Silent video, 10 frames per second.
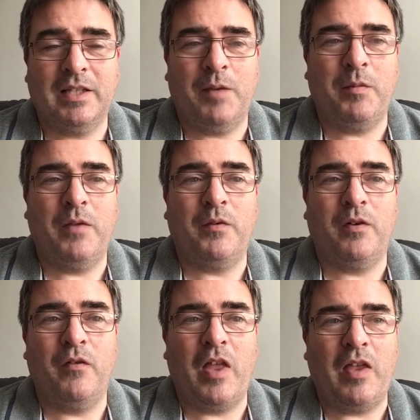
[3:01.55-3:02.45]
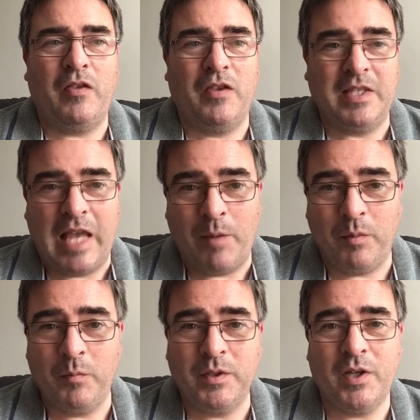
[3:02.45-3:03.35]
and whenever the
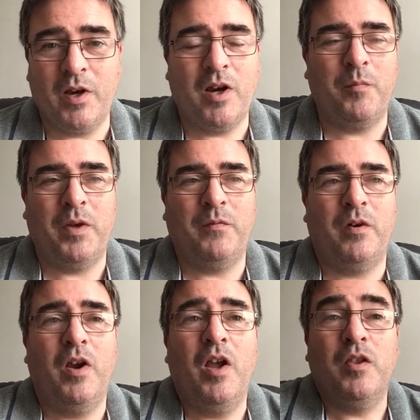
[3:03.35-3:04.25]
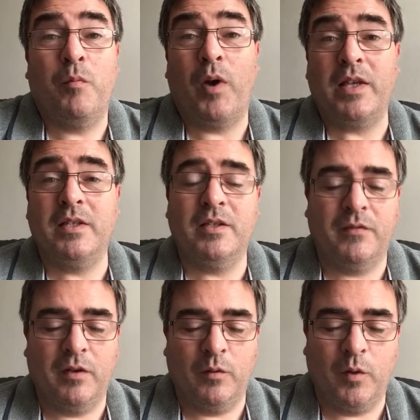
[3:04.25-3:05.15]
temple was there, and whenever the presence
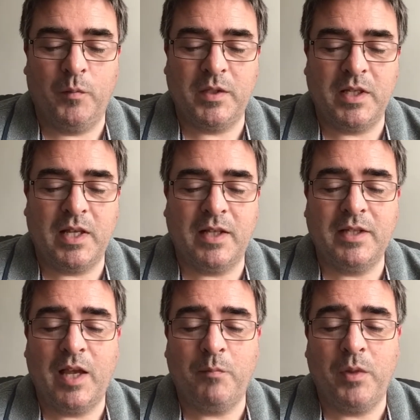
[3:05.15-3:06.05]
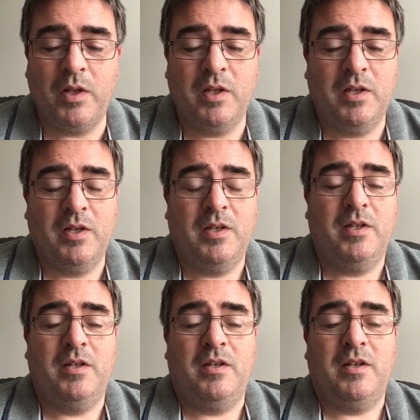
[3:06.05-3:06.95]
of the Lord was in that temple.
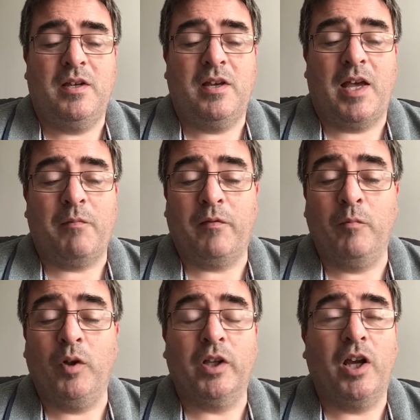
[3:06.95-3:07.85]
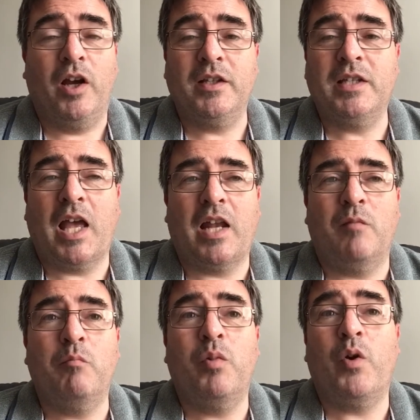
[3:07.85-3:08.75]
From all accounts, an
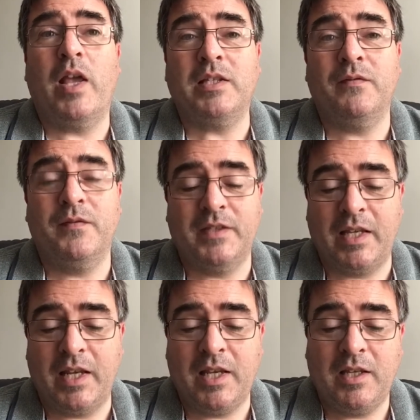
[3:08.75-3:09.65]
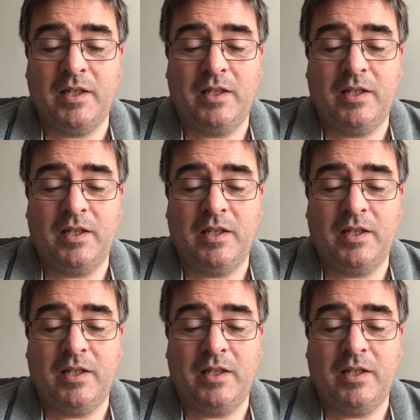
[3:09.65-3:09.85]
impressive city.